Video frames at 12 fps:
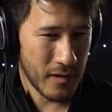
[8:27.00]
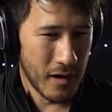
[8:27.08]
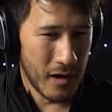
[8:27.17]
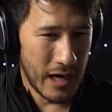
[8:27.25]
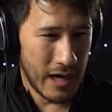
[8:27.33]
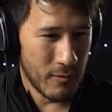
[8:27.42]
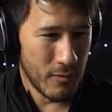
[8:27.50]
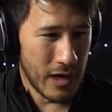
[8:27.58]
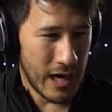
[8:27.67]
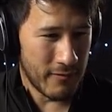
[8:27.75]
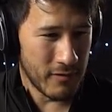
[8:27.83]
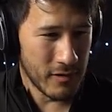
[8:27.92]
Alright,
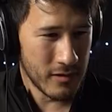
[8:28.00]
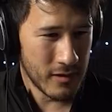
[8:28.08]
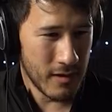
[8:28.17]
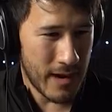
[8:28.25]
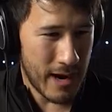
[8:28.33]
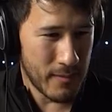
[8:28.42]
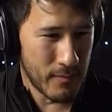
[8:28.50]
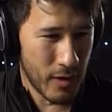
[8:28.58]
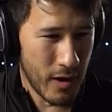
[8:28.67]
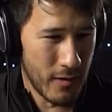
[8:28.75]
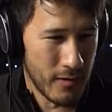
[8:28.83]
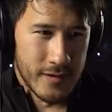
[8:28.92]
whatever. Come at me,
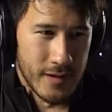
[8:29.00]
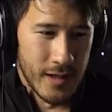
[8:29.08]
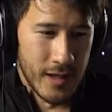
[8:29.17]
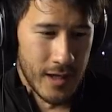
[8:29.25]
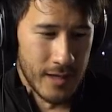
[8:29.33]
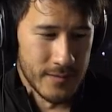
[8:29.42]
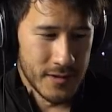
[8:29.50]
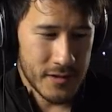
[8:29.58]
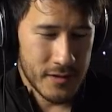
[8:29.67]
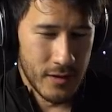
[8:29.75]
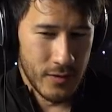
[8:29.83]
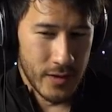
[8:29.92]
bro. I'm
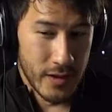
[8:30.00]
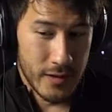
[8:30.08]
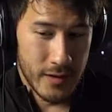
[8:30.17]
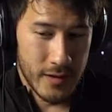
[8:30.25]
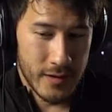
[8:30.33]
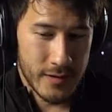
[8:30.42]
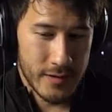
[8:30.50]
just looting.